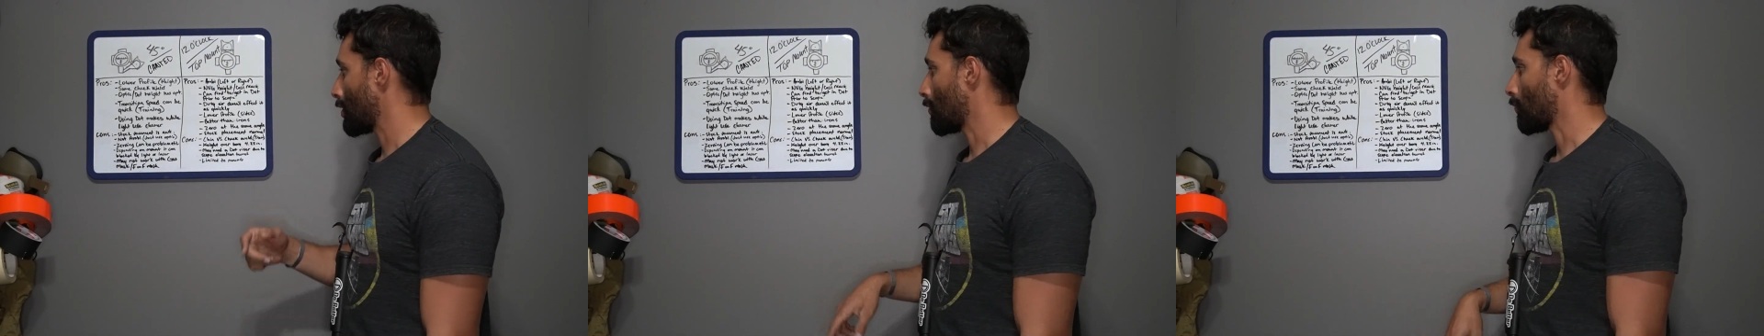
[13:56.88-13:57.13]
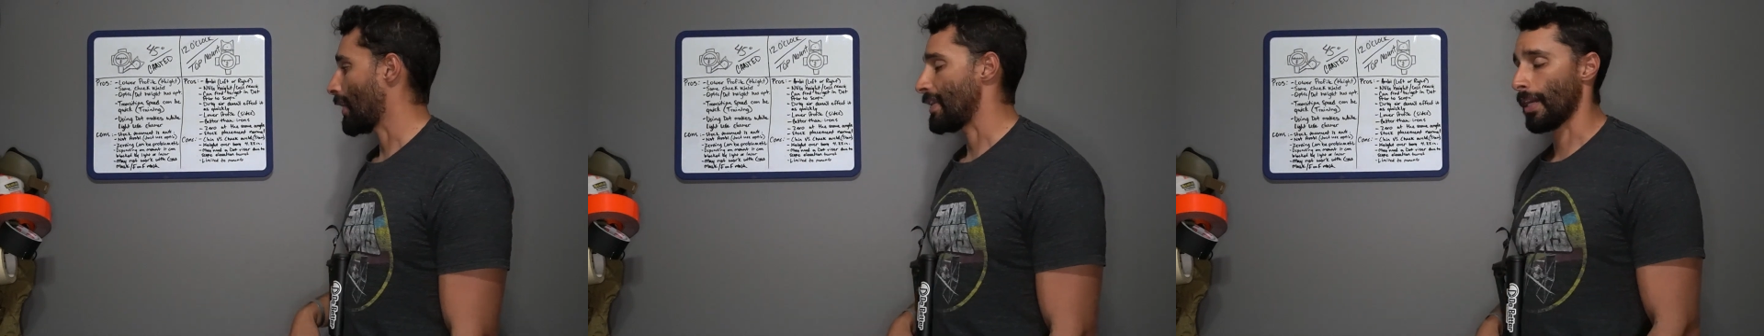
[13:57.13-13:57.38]

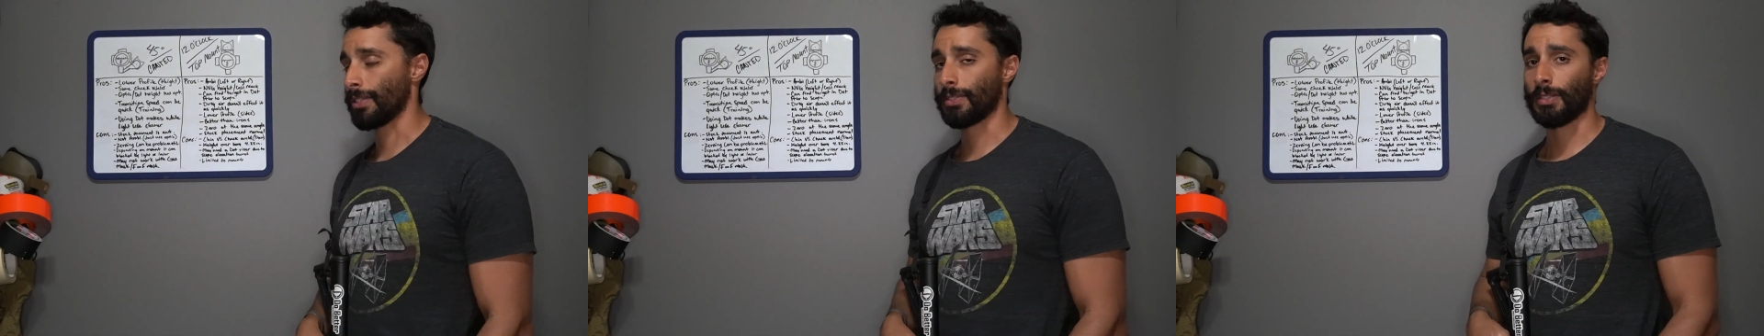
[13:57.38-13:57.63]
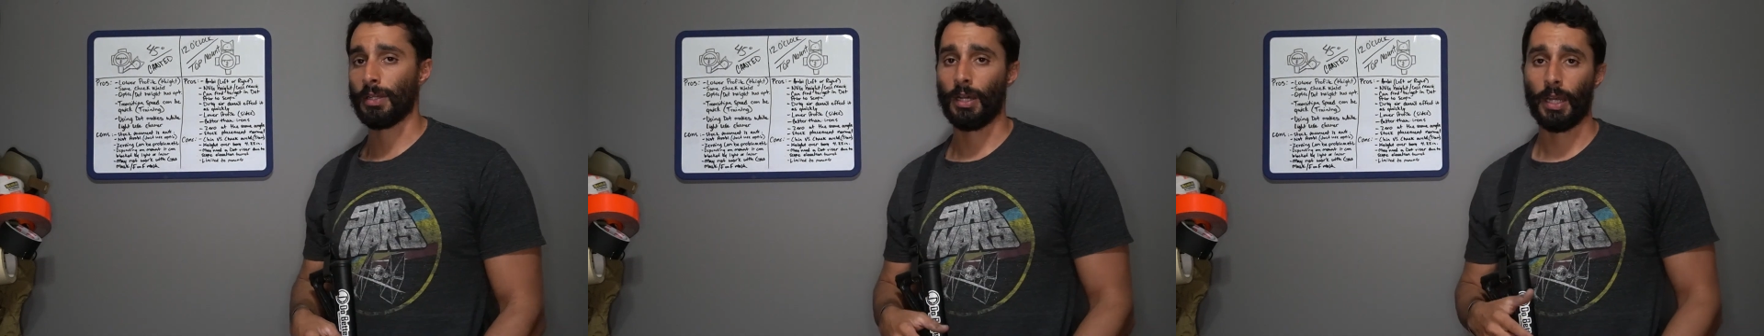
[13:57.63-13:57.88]
Red
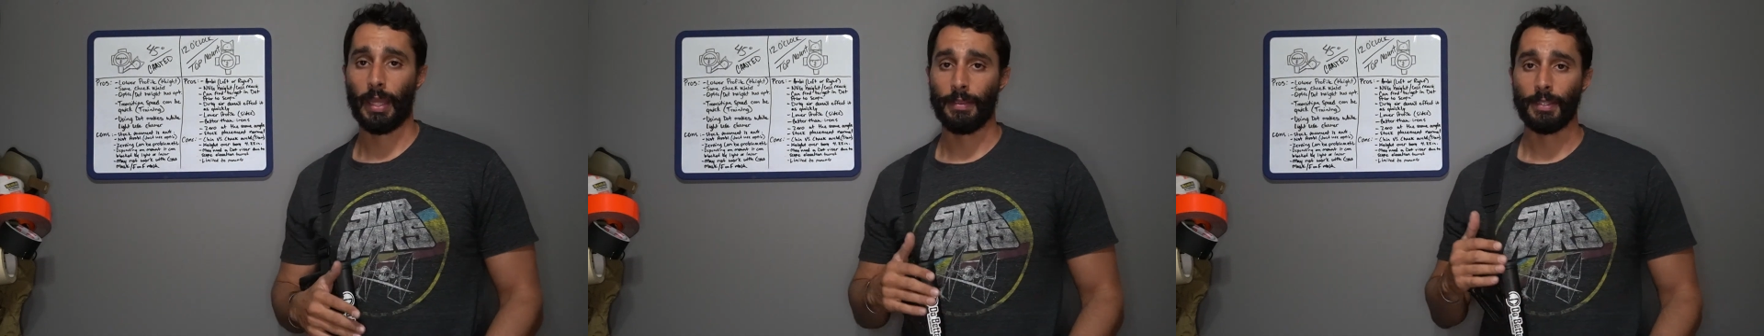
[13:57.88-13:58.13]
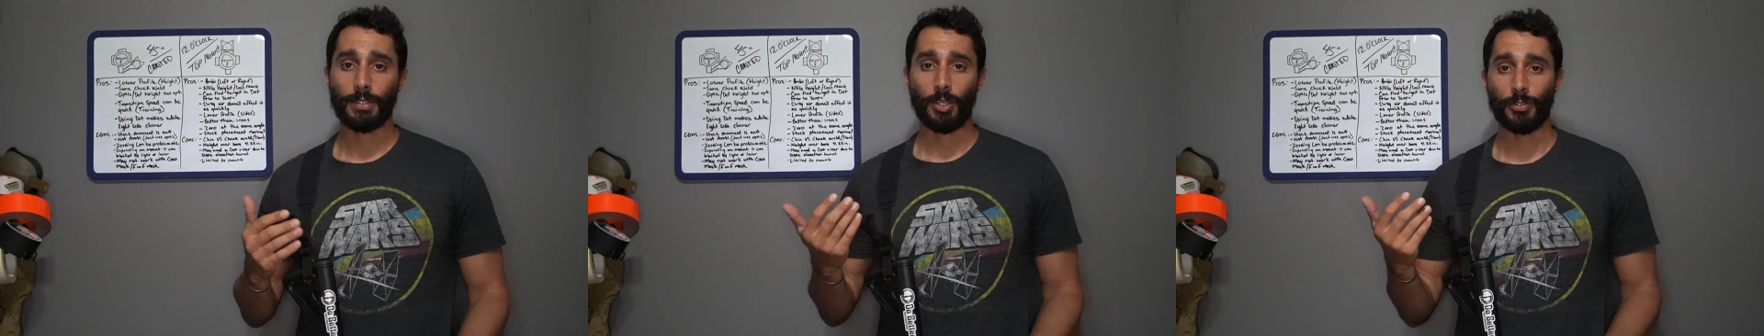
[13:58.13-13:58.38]
dots, and
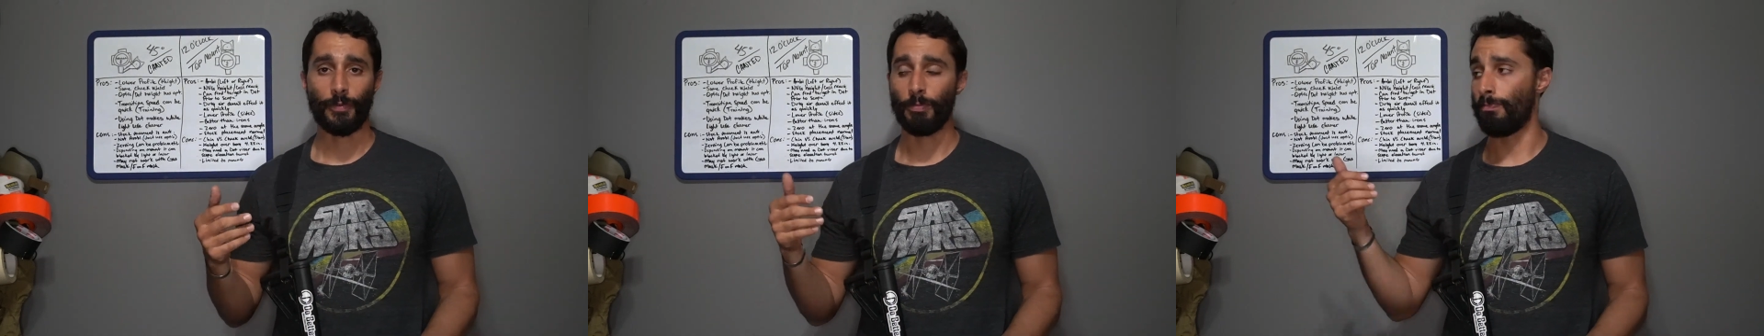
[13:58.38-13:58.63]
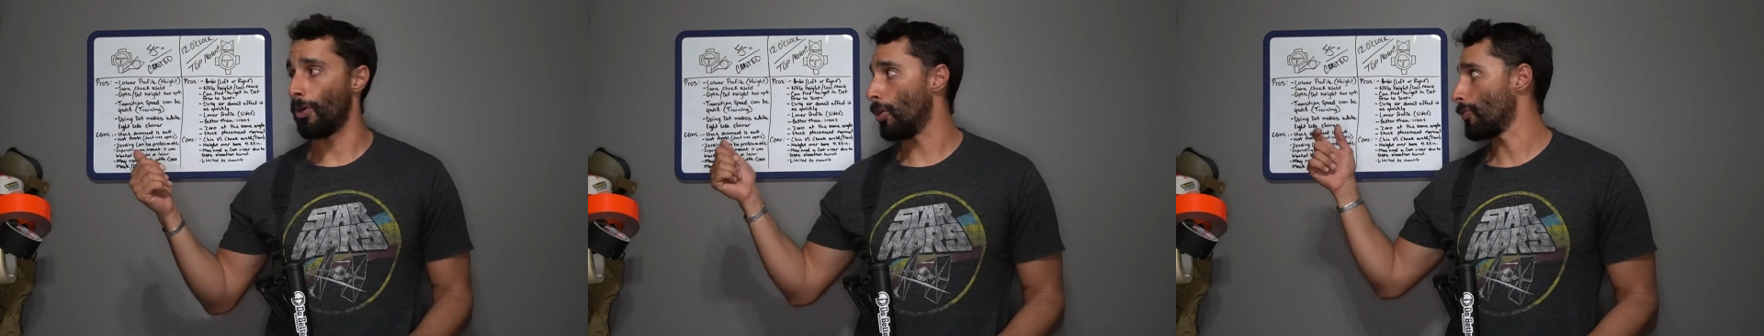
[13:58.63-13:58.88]
this goes for
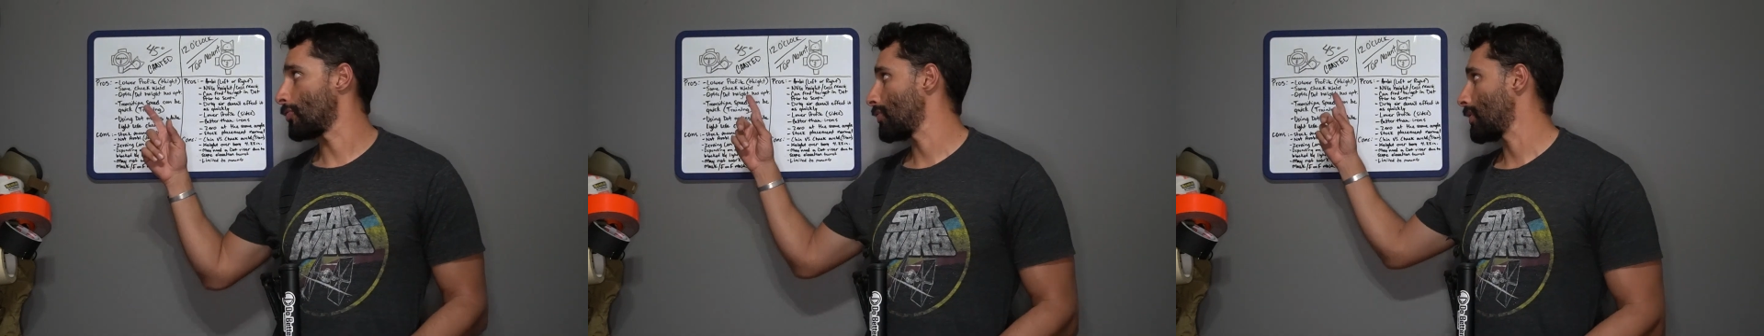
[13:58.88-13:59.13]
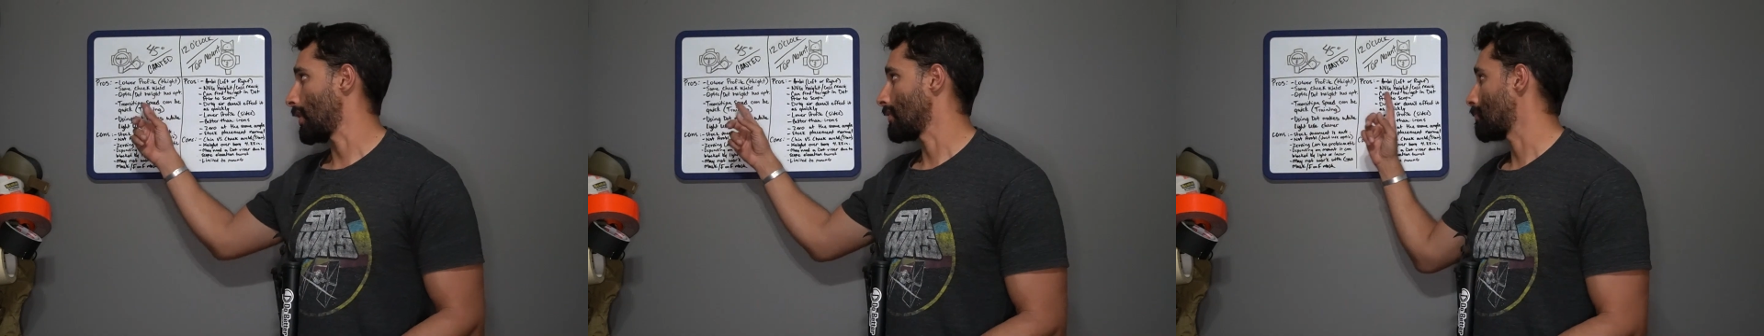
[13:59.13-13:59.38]
both,
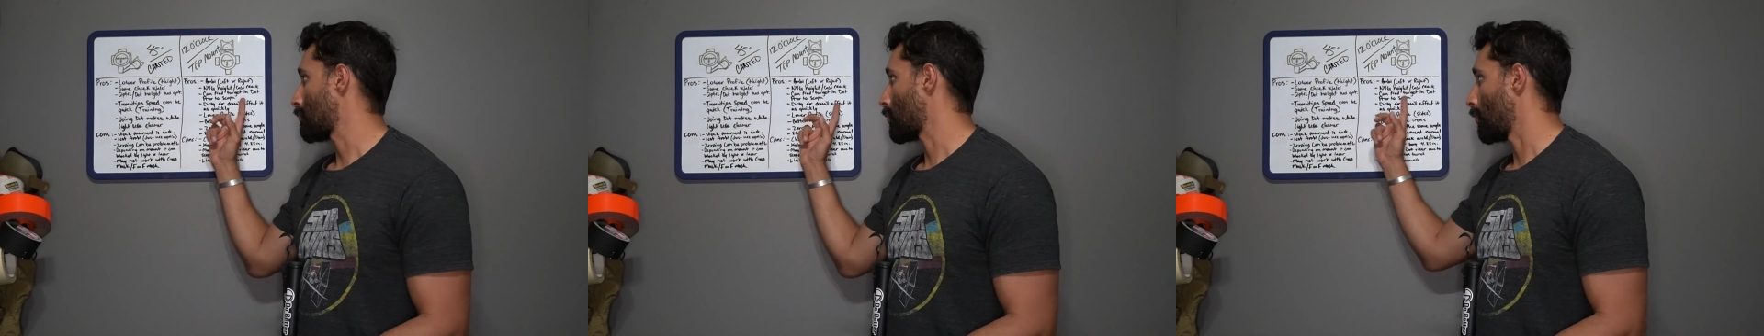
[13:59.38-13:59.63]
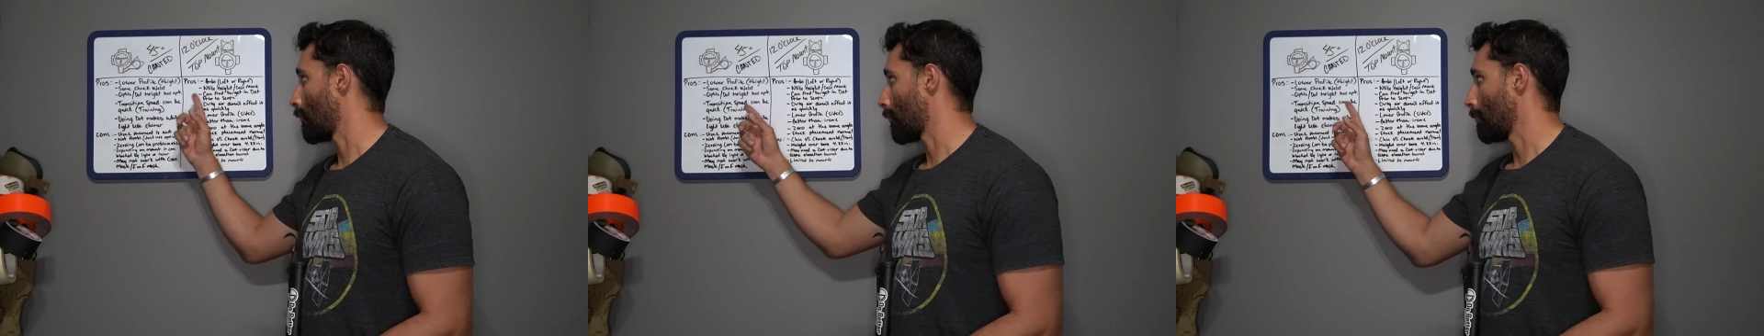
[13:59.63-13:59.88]
as a
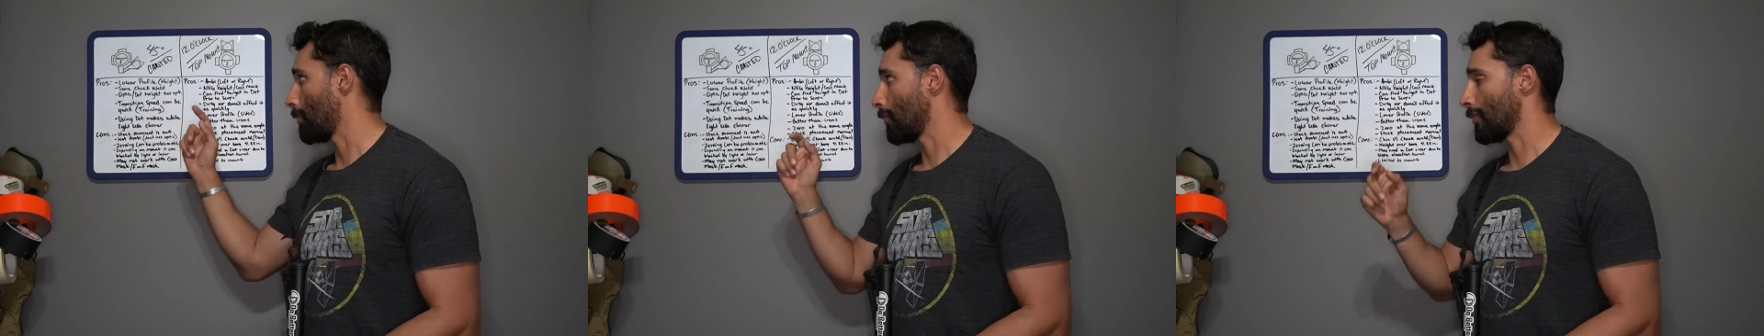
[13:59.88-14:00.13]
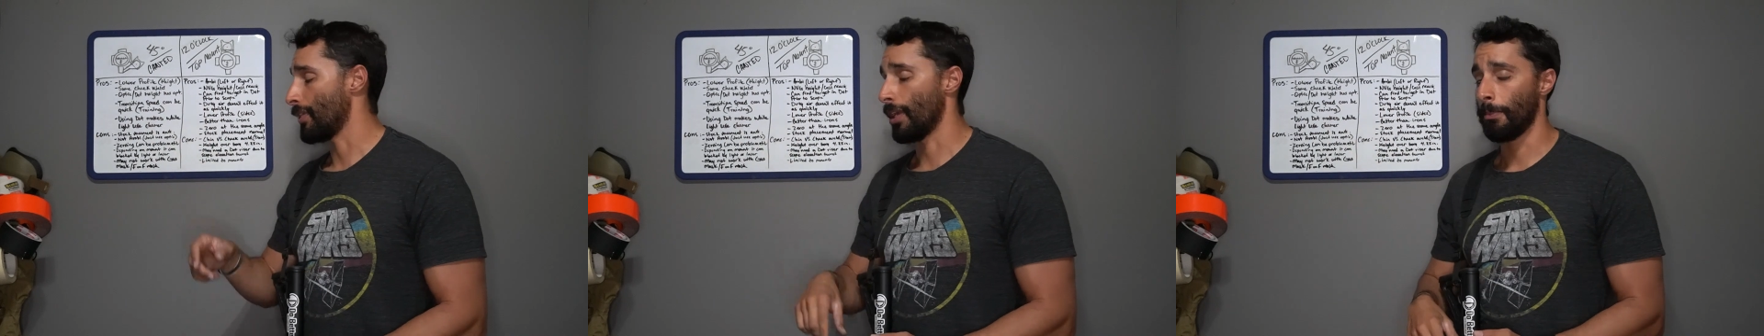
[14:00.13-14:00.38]
pro for
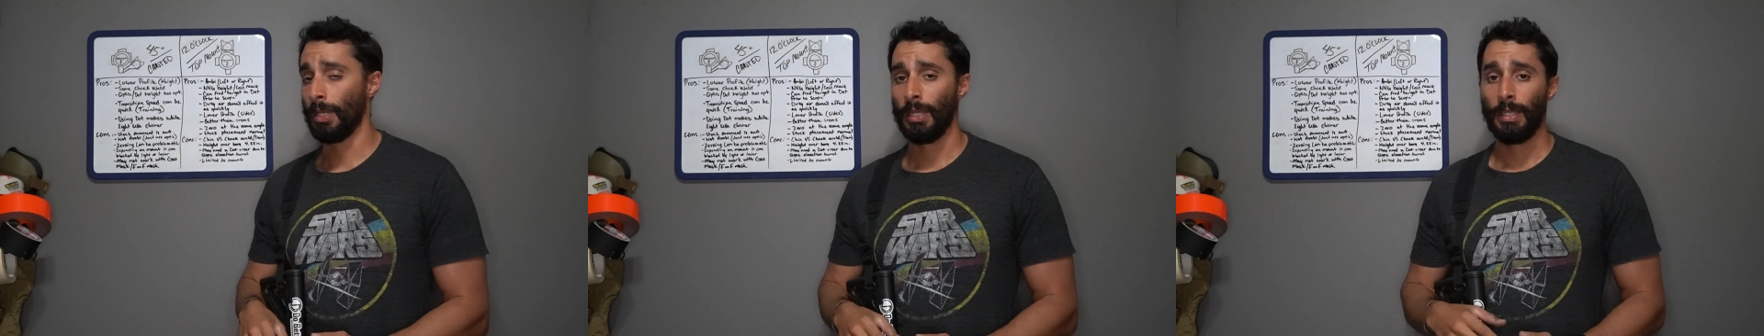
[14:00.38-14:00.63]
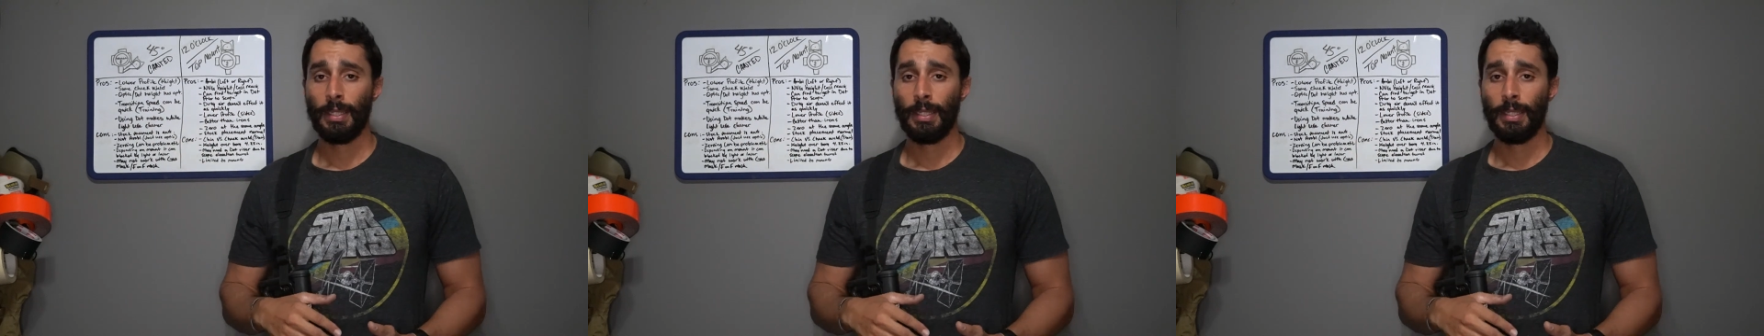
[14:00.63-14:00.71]
both of them.